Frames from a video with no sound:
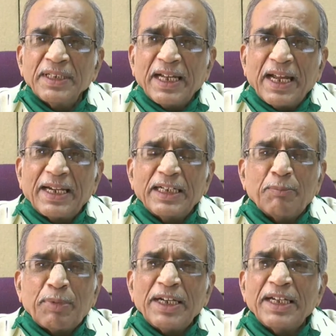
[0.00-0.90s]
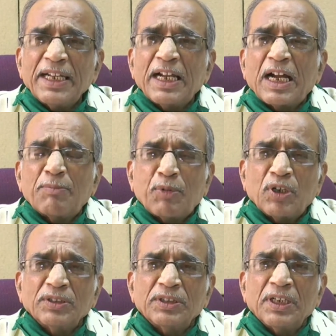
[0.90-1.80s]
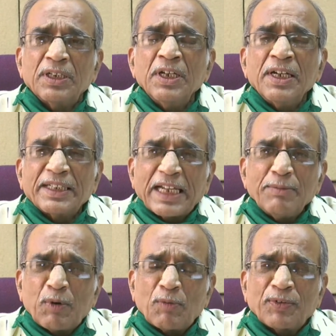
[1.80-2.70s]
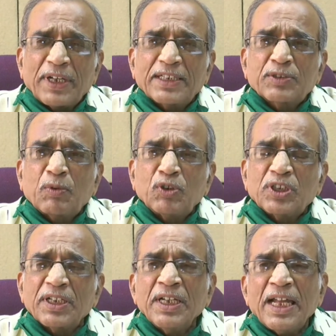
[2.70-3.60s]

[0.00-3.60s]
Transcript: and depending upon the type of exposure,